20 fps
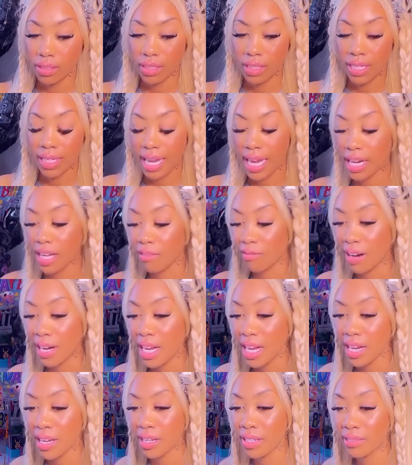getting
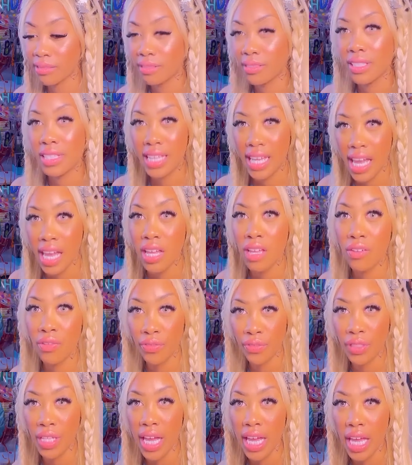ready to take
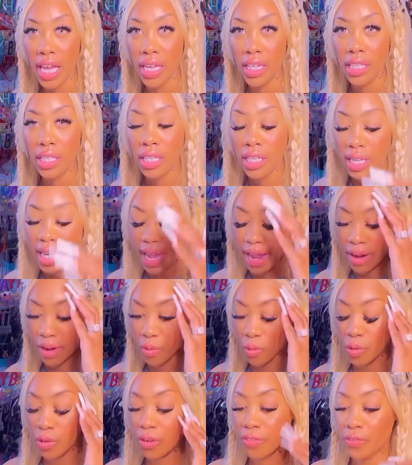flight. And in
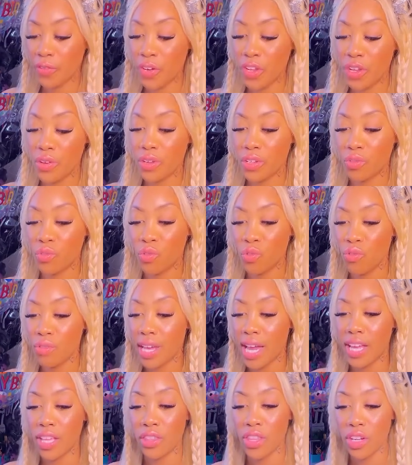order for you to do
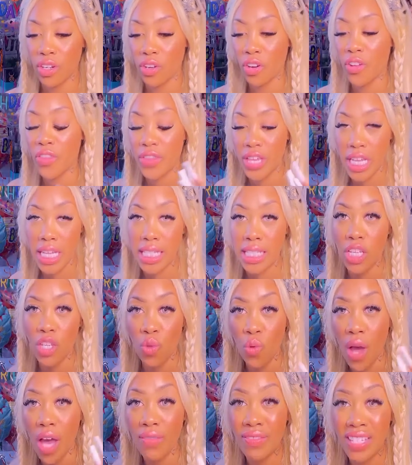that, there are things that you
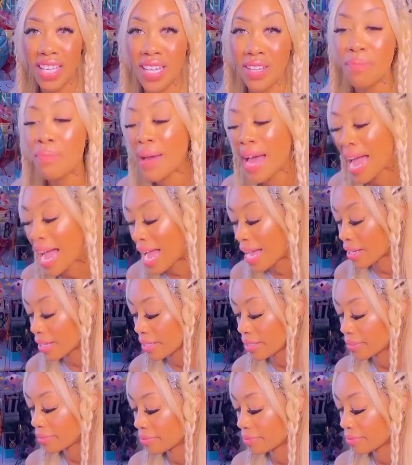have to unpack.